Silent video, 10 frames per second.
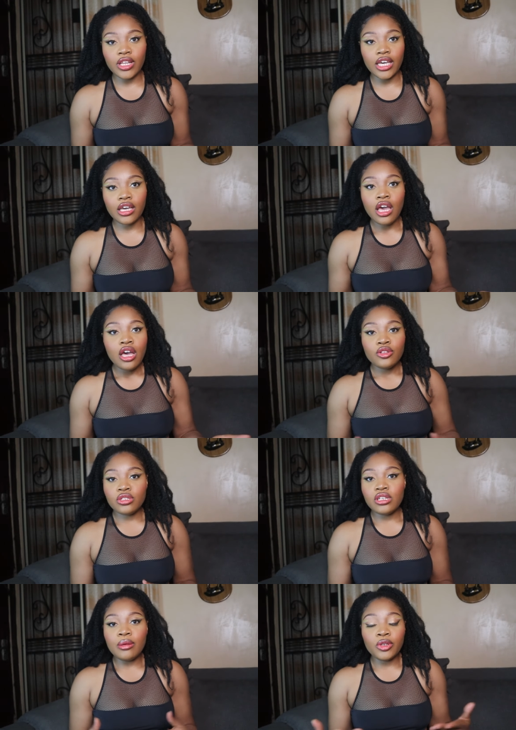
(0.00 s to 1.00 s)
Like
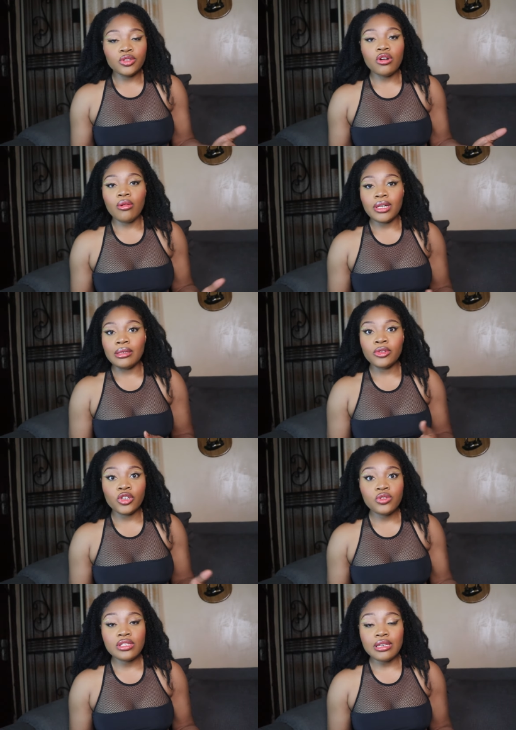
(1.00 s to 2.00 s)
today, I'm going to come and I'm
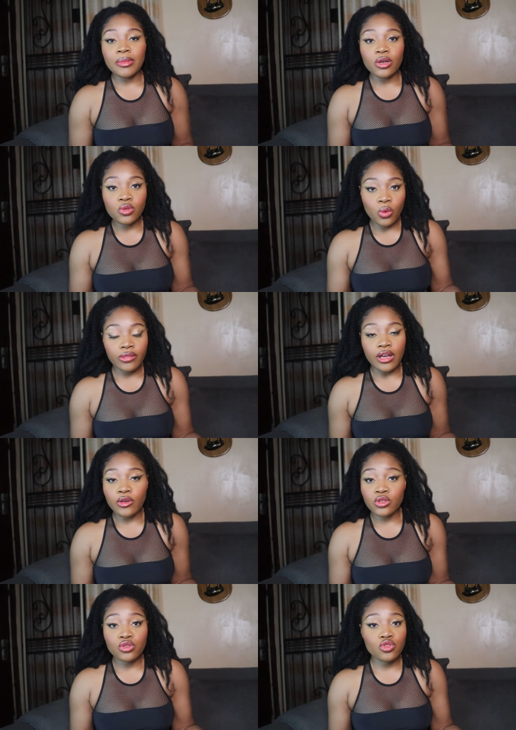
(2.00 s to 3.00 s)
going to see about
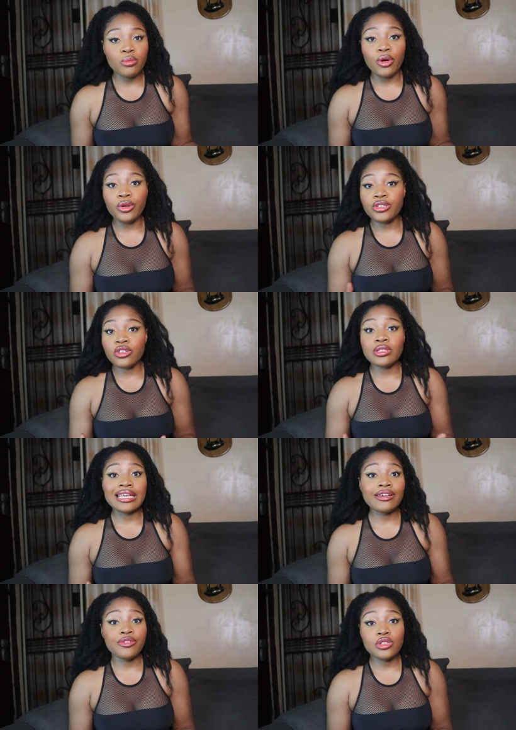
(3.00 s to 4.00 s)
1,000. Tomorrow, it's going to
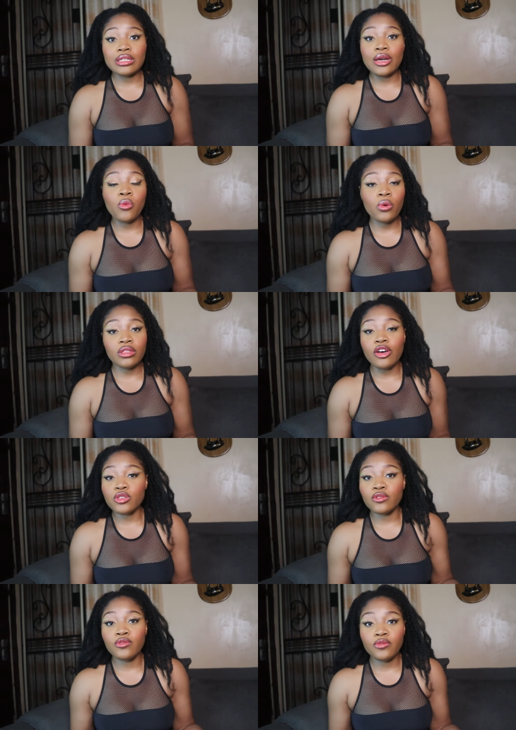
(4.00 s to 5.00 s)
increase to like
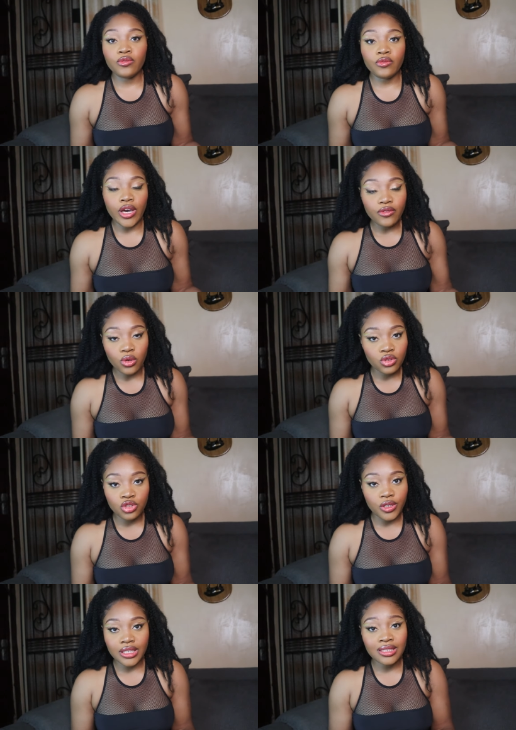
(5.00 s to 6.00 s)

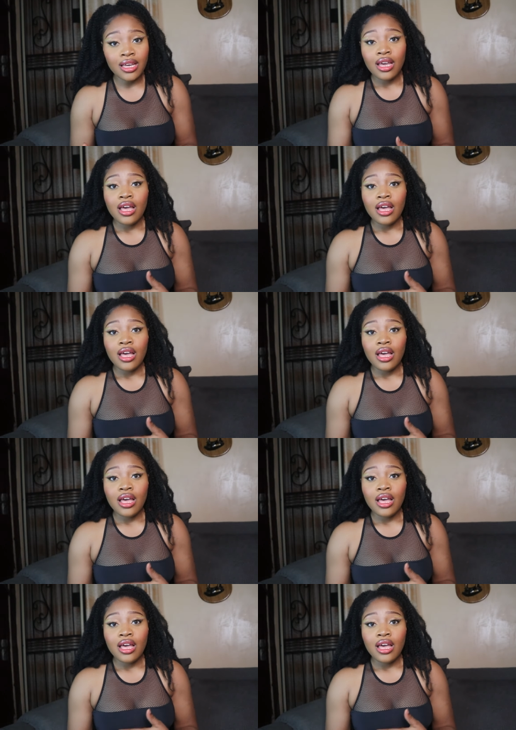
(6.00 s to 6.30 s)
1,500.